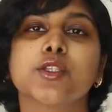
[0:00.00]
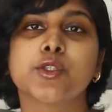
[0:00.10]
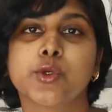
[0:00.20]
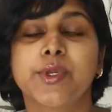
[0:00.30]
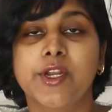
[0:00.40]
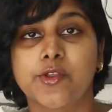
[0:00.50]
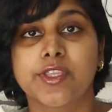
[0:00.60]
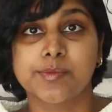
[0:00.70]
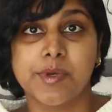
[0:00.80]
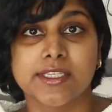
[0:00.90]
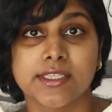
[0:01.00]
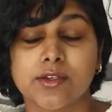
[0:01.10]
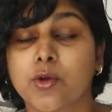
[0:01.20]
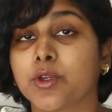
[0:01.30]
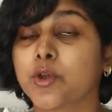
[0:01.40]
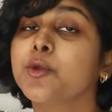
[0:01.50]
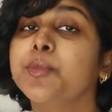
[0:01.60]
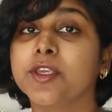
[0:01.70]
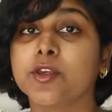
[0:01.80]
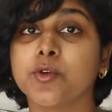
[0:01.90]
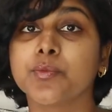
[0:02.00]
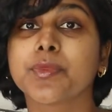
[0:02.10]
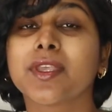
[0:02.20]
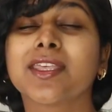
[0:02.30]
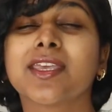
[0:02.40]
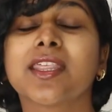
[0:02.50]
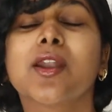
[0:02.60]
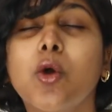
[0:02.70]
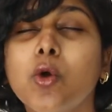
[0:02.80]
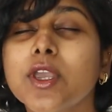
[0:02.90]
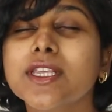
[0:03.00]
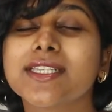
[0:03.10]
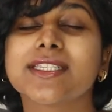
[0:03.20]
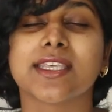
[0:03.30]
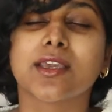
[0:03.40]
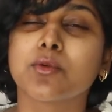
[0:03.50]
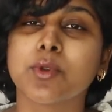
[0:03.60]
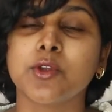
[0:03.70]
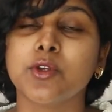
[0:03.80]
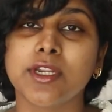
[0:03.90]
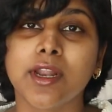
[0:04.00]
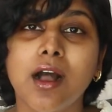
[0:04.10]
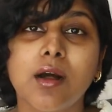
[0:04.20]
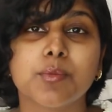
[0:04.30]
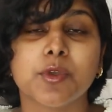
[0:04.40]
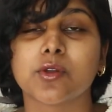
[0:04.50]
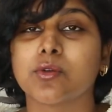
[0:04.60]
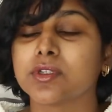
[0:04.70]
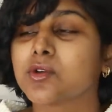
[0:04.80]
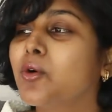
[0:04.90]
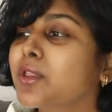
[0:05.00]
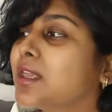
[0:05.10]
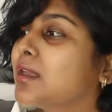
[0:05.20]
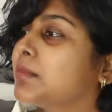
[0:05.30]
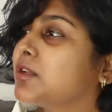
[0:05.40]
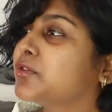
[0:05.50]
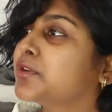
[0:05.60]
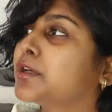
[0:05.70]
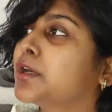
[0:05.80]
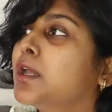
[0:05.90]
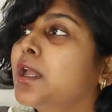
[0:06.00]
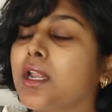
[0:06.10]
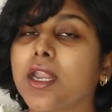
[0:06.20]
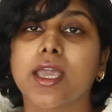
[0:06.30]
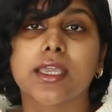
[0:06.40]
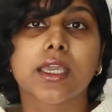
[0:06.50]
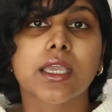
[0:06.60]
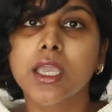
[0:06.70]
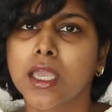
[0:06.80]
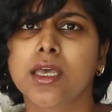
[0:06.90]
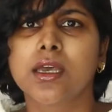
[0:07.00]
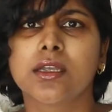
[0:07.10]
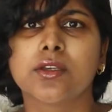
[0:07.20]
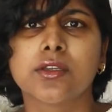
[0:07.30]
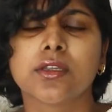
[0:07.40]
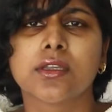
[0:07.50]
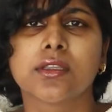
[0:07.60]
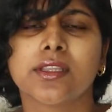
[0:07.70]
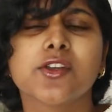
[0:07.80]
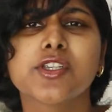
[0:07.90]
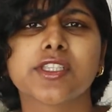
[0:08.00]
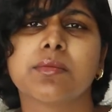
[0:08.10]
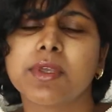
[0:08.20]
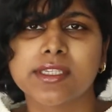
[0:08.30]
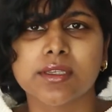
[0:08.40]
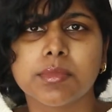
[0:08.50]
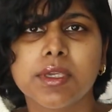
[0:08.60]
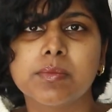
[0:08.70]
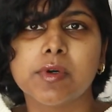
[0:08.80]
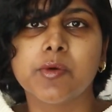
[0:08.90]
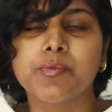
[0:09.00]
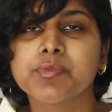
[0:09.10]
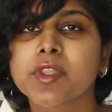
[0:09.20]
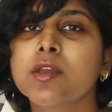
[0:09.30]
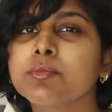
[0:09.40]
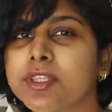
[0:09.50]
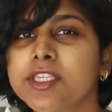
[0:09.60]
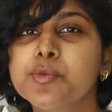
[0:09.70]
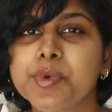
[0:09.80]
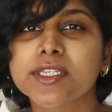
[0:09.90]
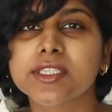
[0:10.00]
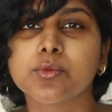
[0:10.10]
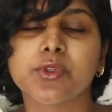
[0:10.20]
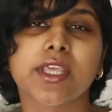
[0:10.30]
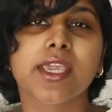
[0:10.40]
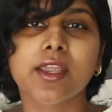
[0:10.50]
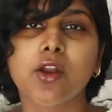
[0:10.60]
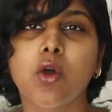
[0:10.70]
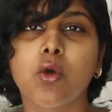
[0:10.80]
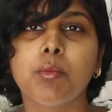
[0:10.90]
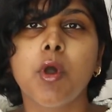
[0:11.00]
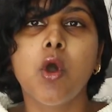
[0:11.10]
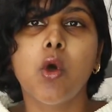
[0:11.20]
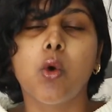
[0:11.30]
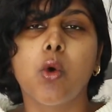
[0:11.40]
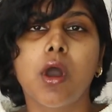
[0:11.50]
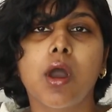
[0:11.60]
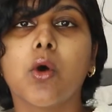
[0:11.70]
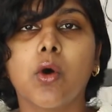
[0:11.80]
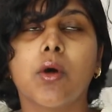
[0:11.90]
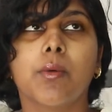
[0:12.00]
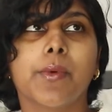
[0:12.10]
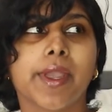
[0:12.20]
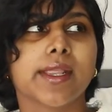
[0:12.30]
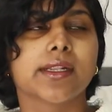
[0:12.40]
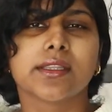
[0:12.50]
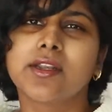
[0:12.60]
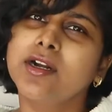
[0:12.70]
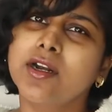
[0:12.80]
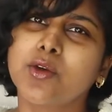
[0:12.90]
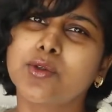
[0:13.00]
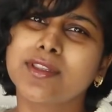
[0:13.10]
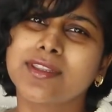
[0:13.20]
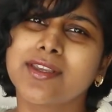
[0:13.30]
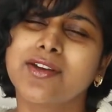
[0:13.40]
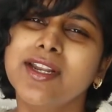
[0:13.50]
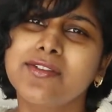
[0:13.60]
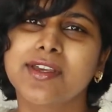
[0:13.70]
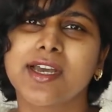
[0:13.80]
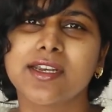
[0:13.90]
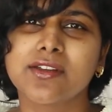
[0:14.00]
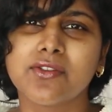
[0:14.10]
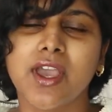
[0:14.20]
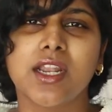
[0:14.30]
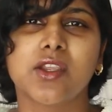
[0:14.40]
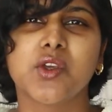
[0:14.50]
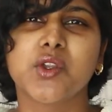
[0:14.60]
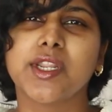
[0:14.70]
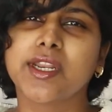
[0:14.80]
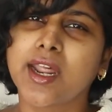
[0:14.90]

Do we know this person, or it could be you, that always is there when you need help? You can always call them and you feel like they're just amazing people. But this person, when they get home or when they're alone, they really feel undervalued and